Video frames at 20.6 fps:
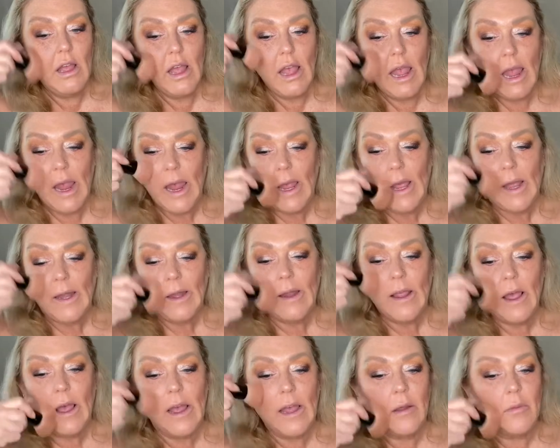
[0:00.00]
and
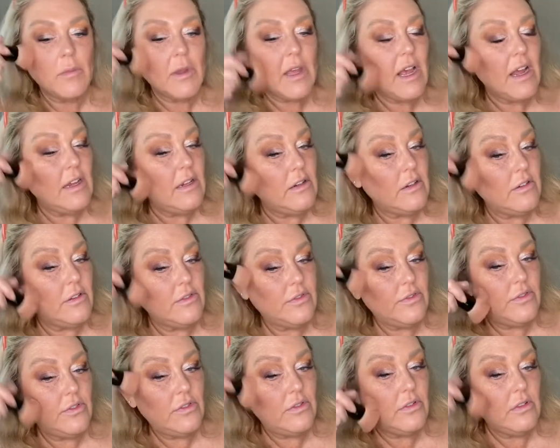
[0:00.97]
I'm kind of
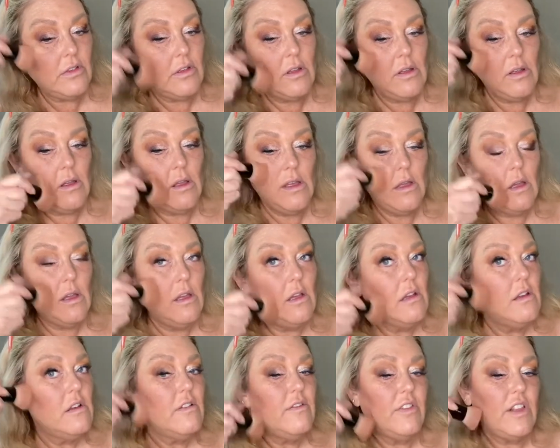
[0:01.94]

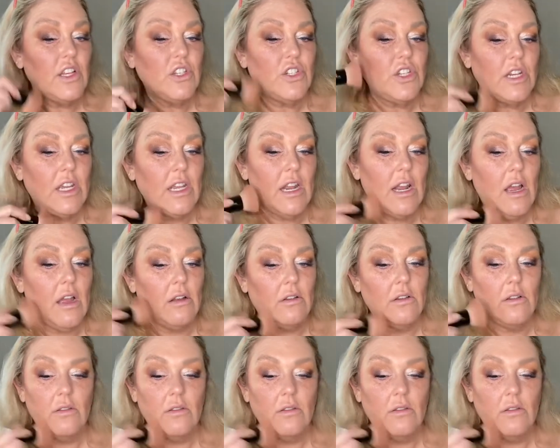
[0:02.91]
flushing it out.